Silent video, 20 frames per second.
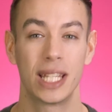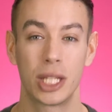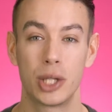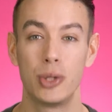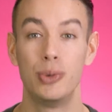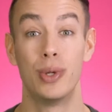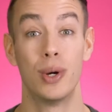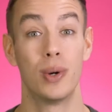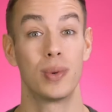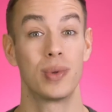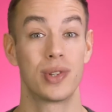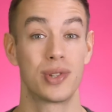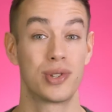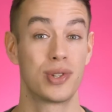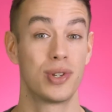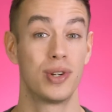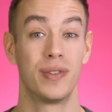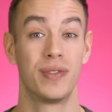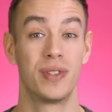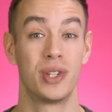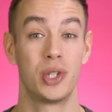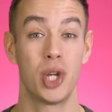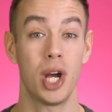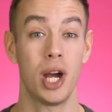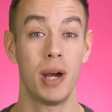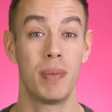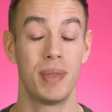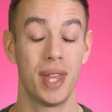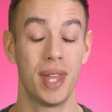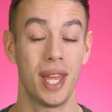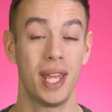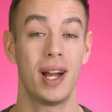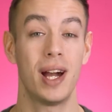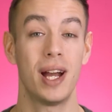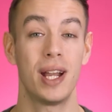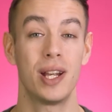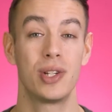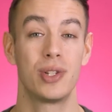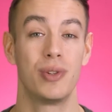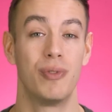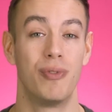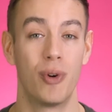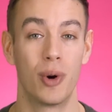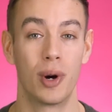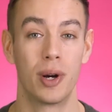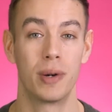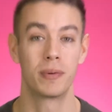like you don't deserve the job they hired you for.